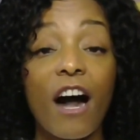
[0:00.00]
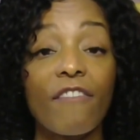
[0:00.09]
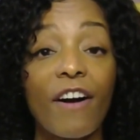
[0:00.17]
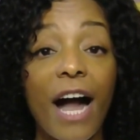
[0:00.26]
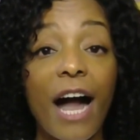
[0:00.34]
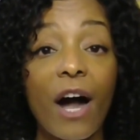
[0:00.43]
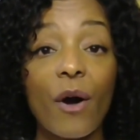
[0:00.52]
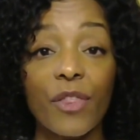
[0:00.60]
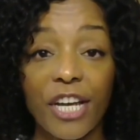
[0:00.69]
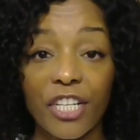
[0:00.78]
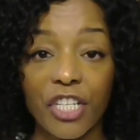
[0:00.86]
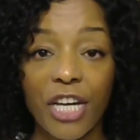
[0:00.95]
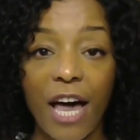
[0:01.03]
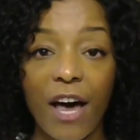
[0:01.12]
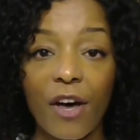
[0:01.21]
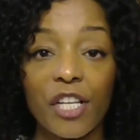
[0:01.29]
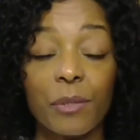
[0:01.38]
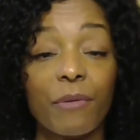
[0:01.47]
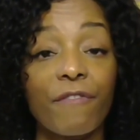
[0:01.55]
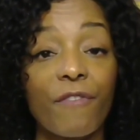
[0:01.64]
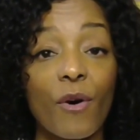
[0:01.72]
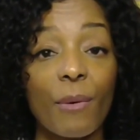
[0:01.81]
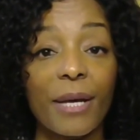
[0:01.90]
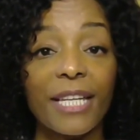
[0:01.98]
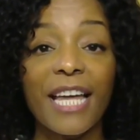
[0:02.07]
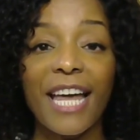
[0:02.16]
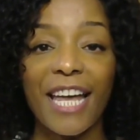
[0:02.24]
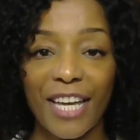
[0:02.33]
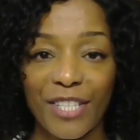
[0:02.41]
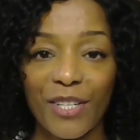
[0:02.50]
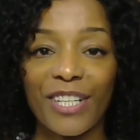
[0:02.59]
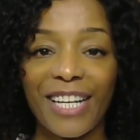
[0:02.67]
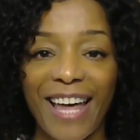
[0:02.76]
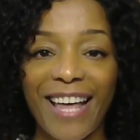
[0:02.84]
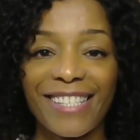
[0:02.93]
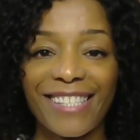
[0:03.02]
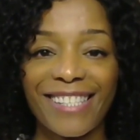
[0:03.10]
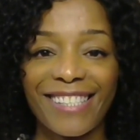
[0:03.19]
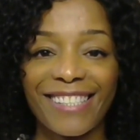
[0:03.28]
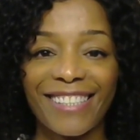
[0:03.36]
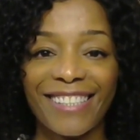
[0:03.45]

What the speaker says: of how their child is performing in your class.